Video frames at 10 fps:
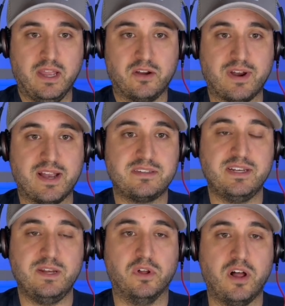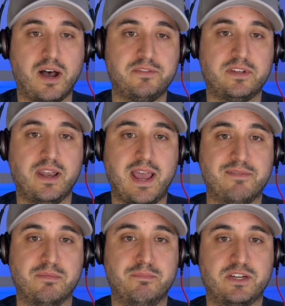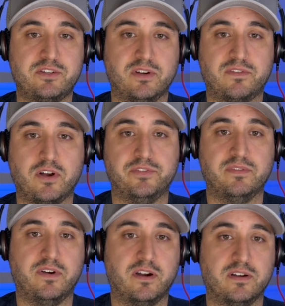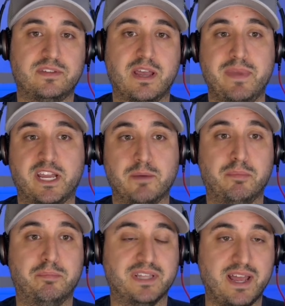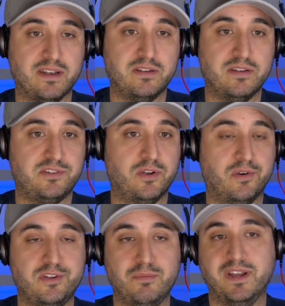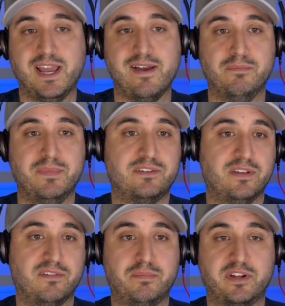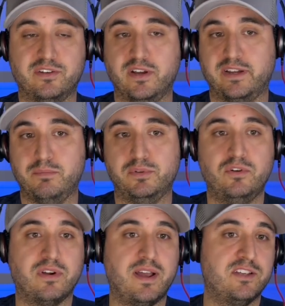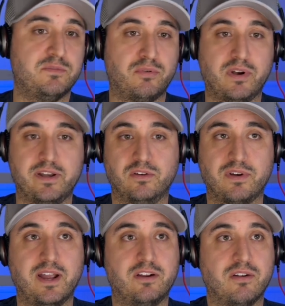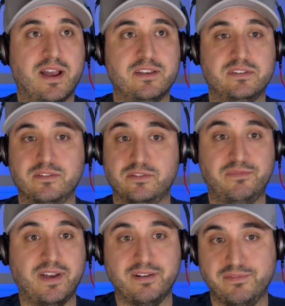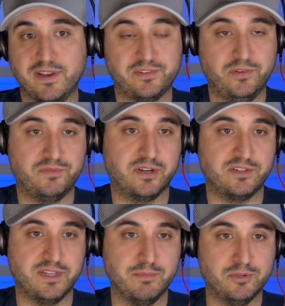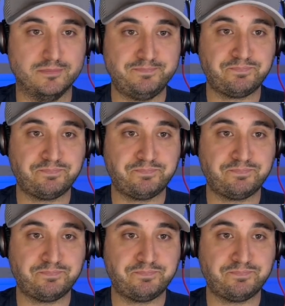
Grass seed will often have a mixture of cultivars that make up a blend. So you might have a mix of Kentucky bluegrass, perennial ryegrass, and some fine fescues, for example.